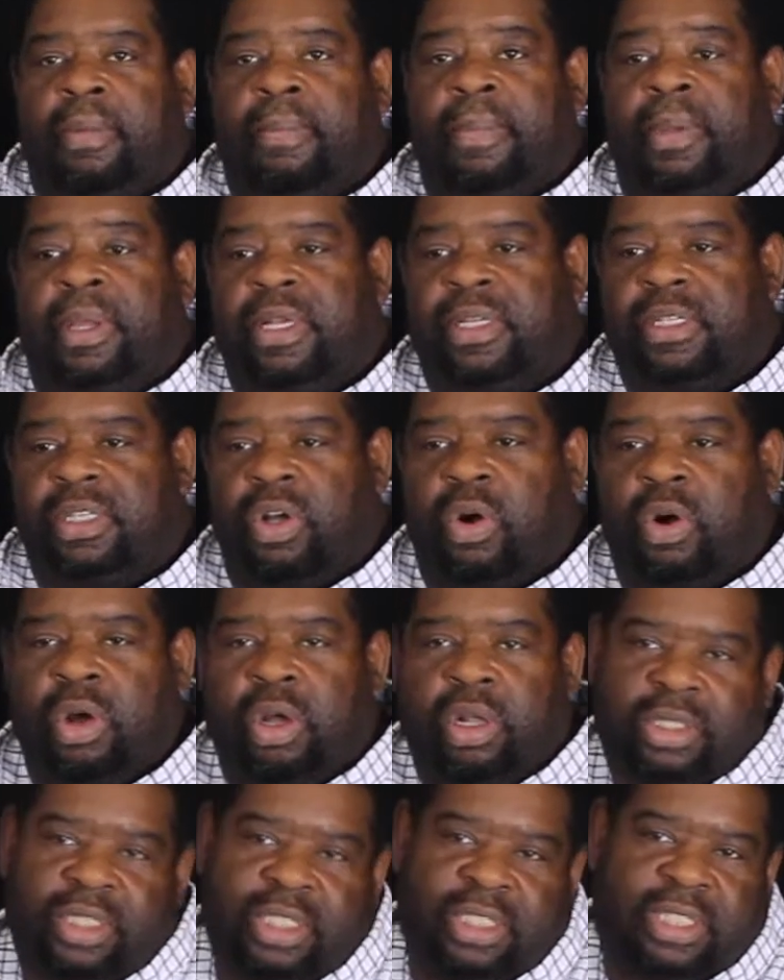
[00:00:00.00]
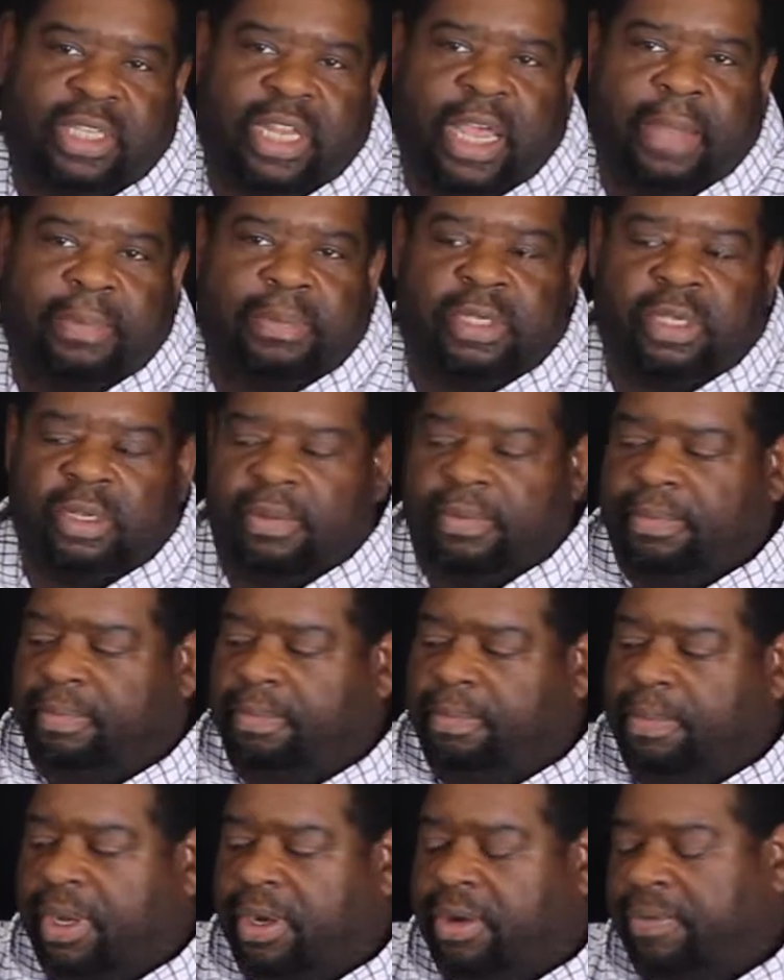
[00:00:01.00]
because the oil just stops the
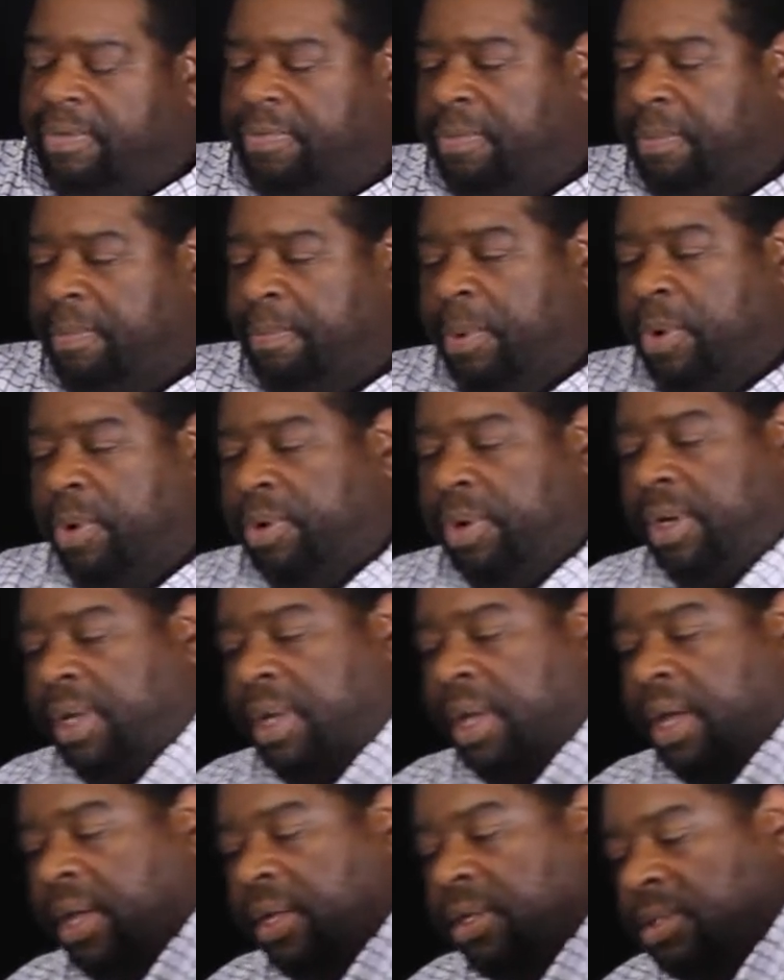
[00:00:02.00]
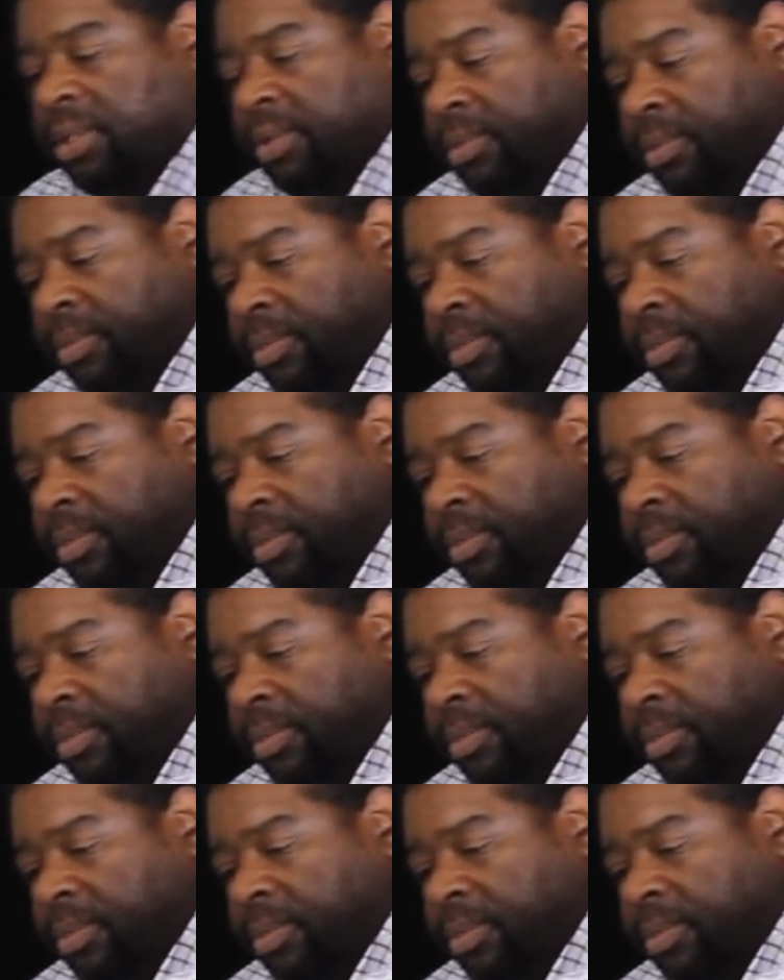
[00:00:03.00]
butter from burning, guys.